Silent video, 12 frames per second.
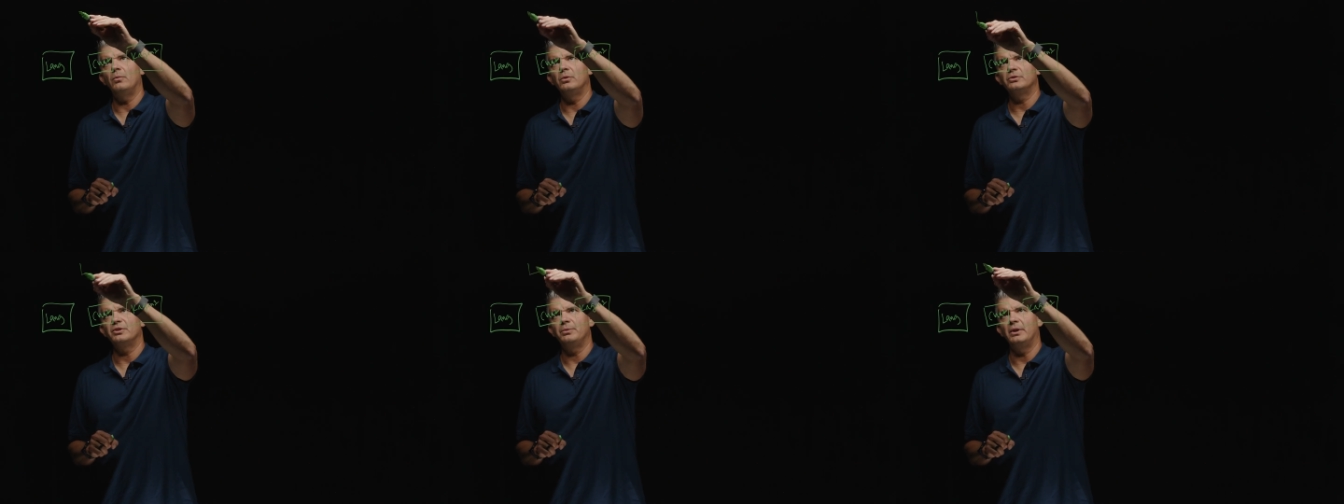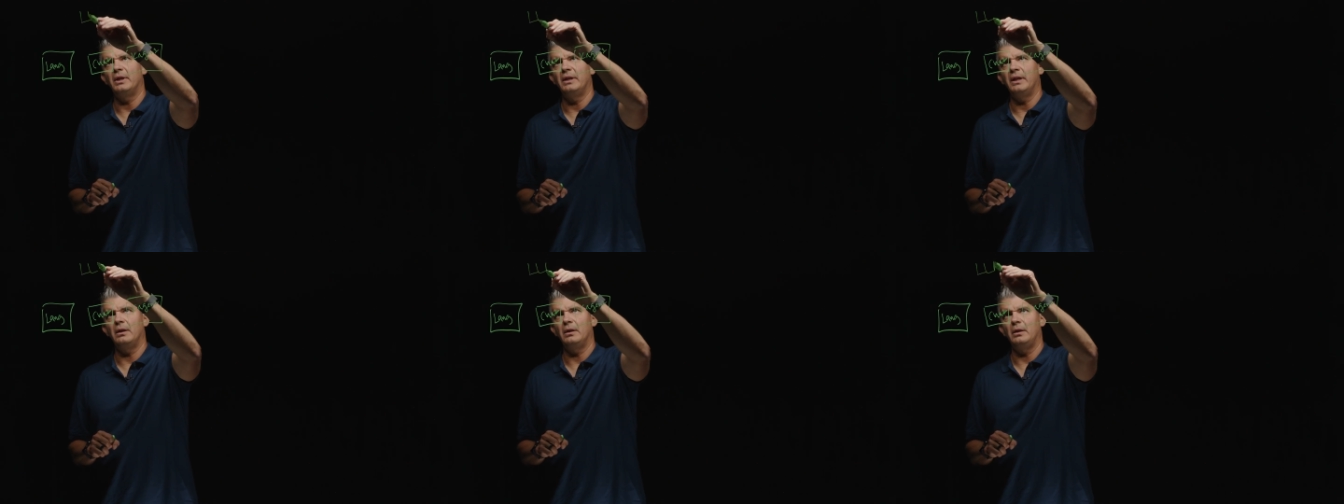we'll just put
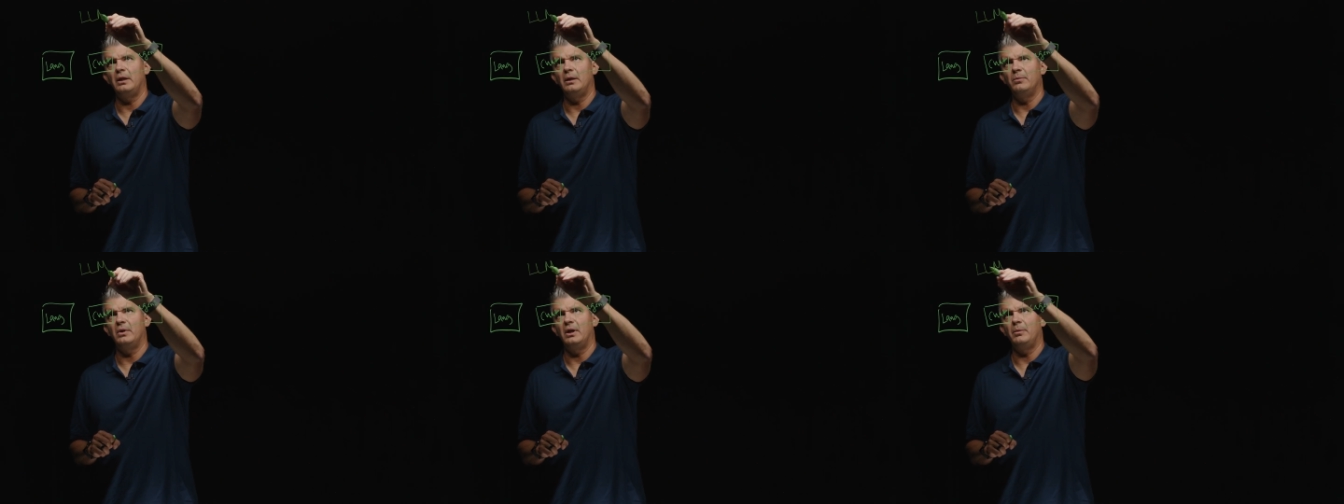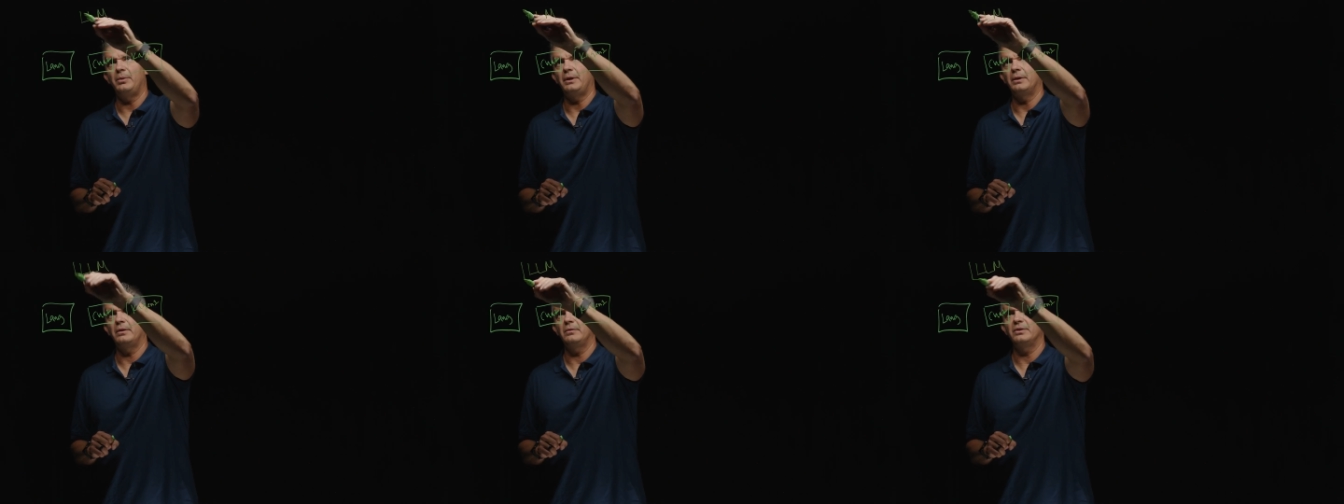an LLM up
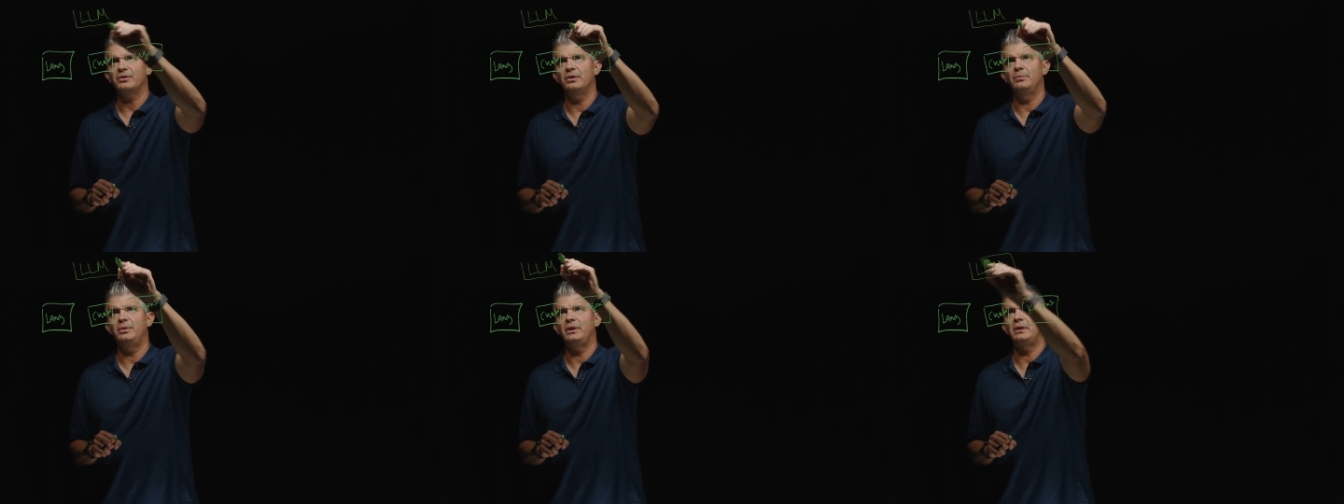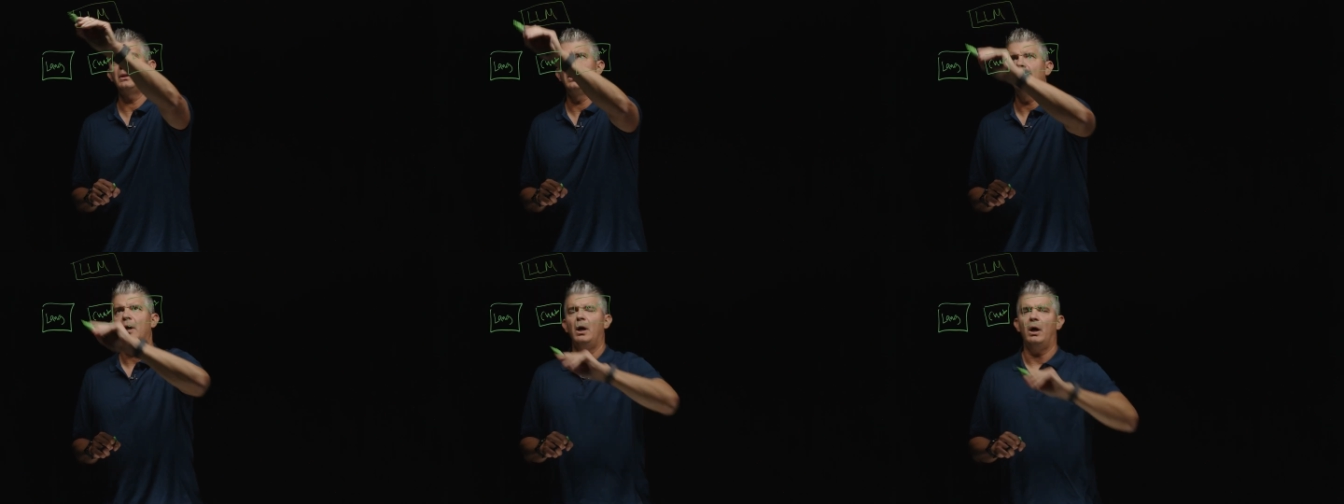here, and this could be
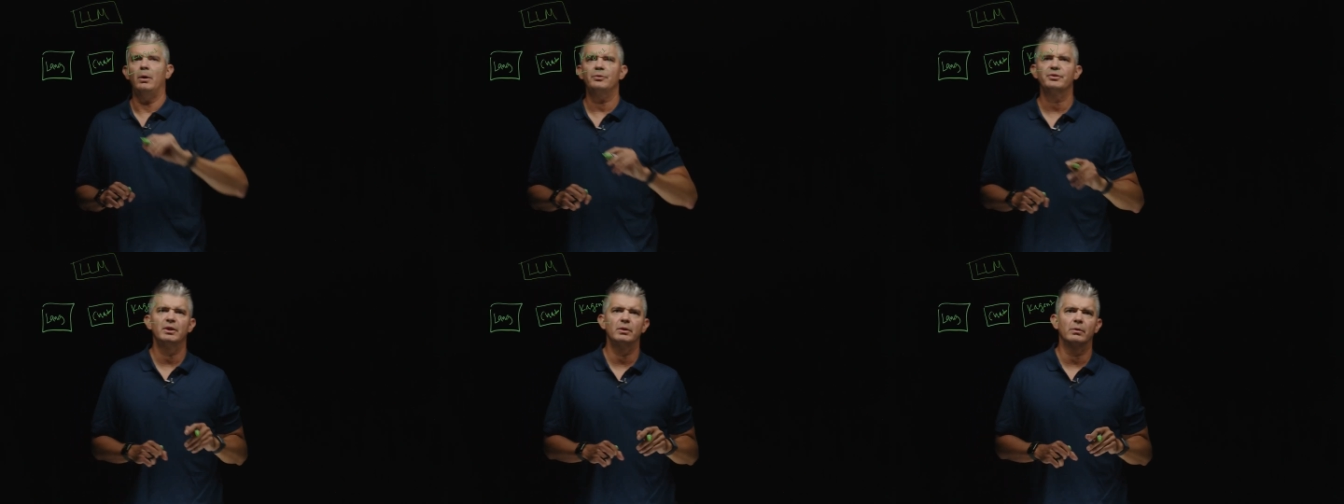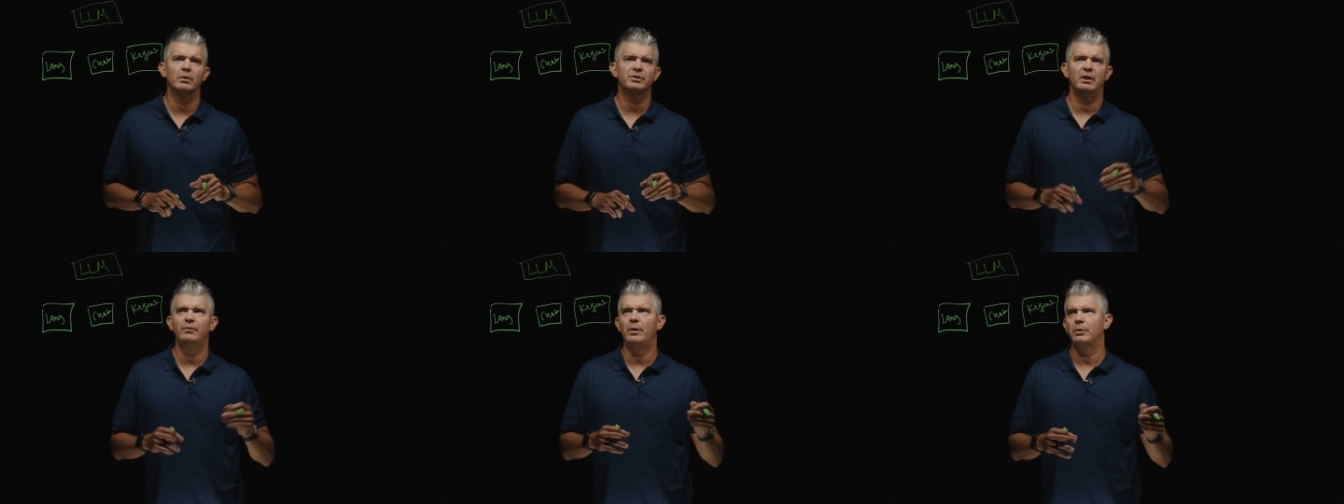hosted or
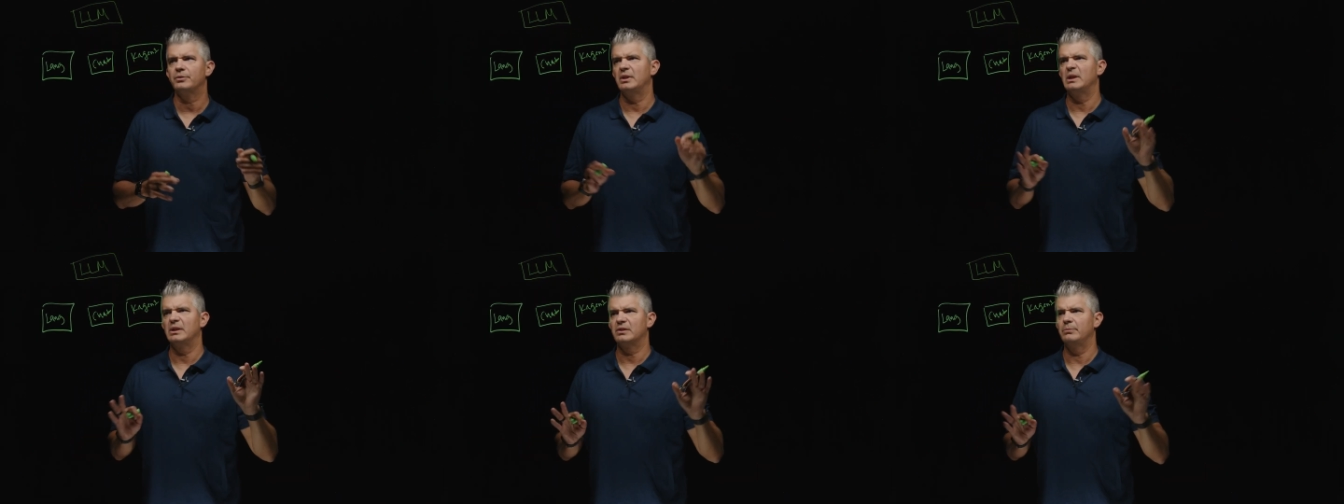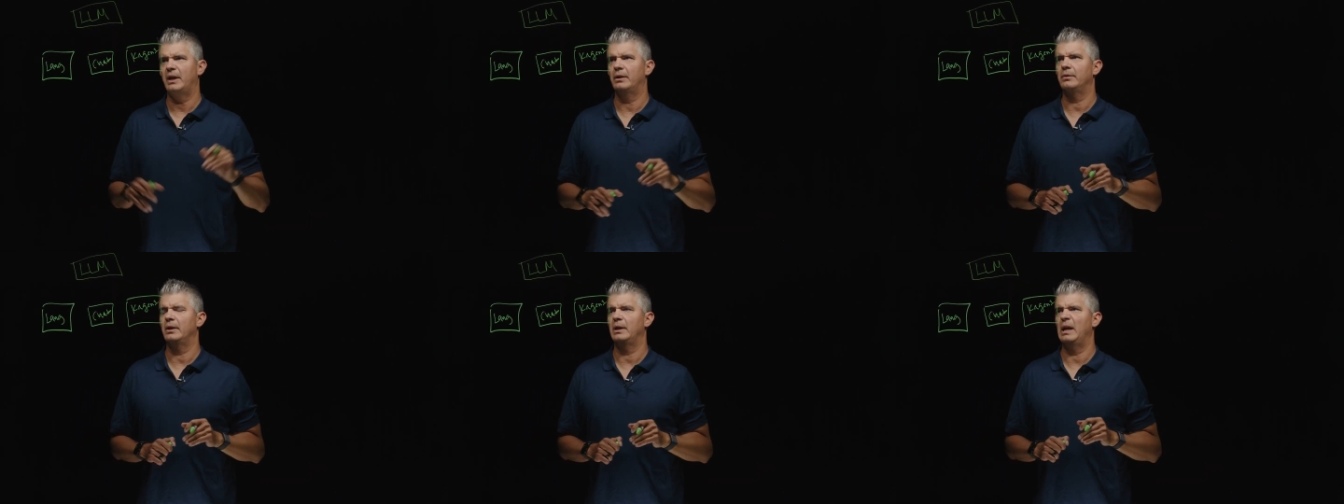self-hosted. It doesn't
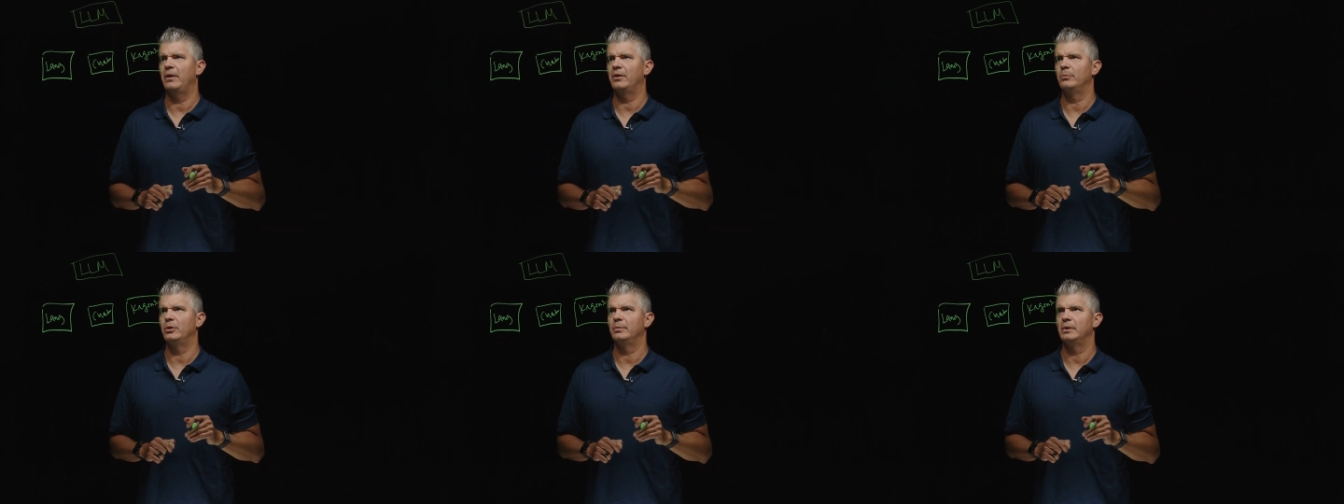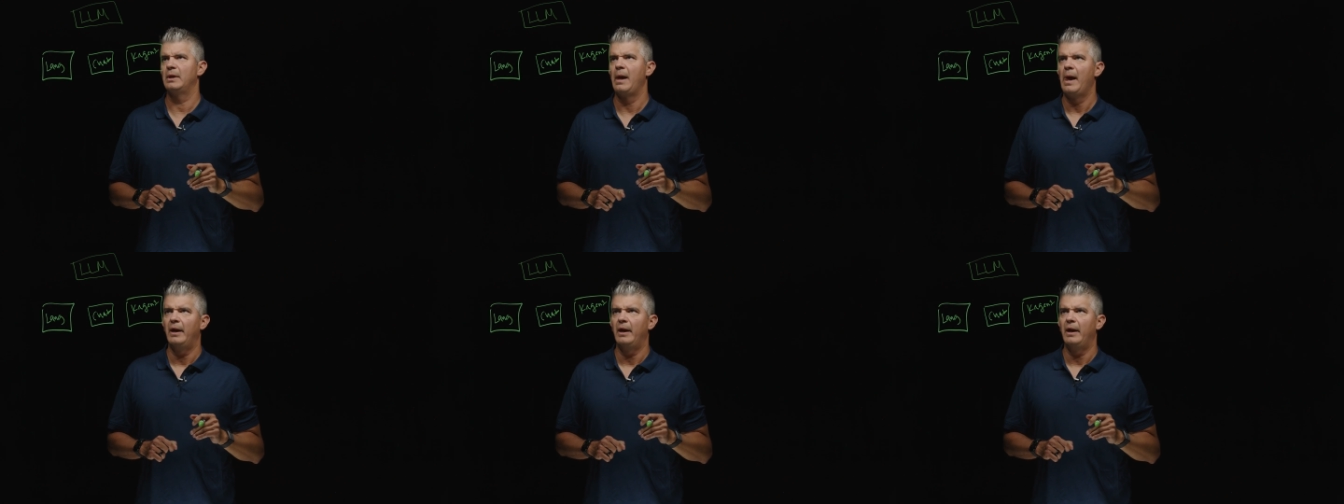matter at the moment.